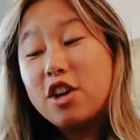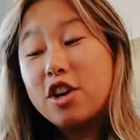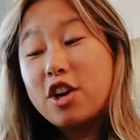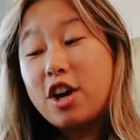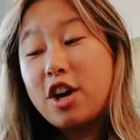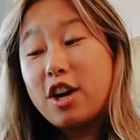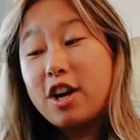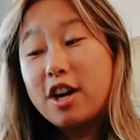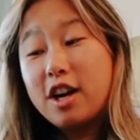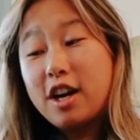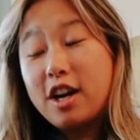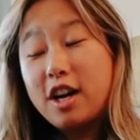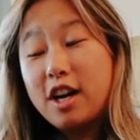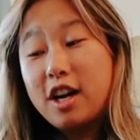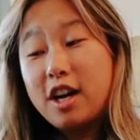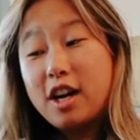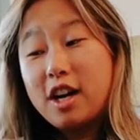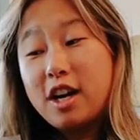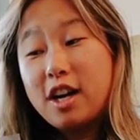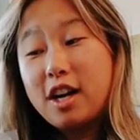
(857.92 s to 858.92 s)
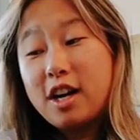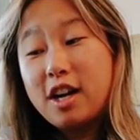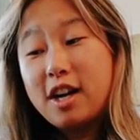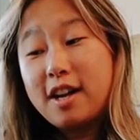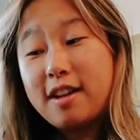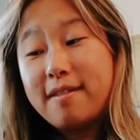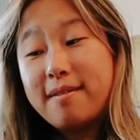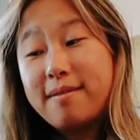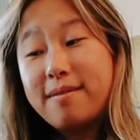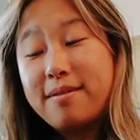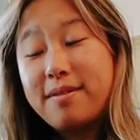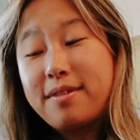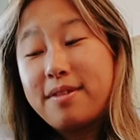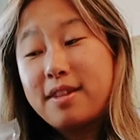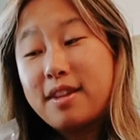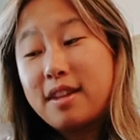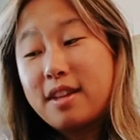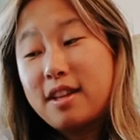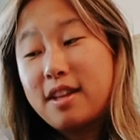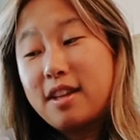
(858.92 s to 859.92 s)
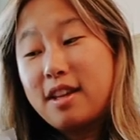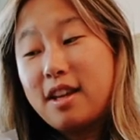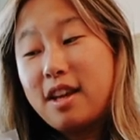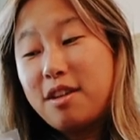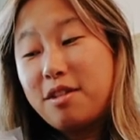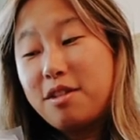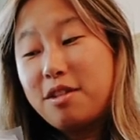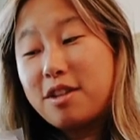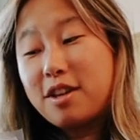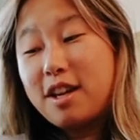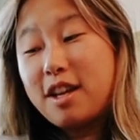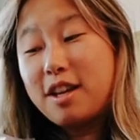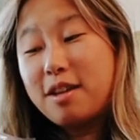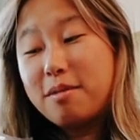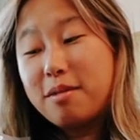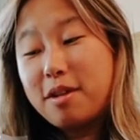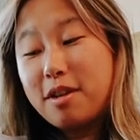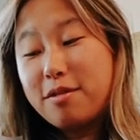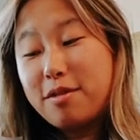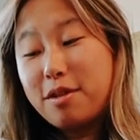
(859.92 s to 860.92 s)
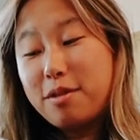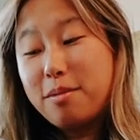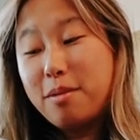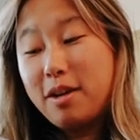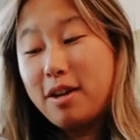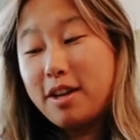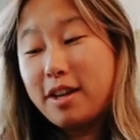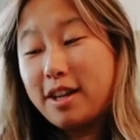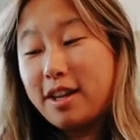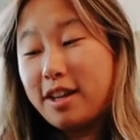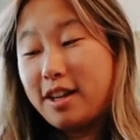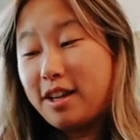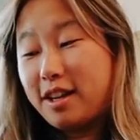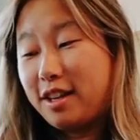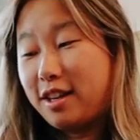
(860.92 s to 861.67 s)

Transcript: your car? You can hang wherever you want it. Oh, you can hang it wherever you want. Yeah, it's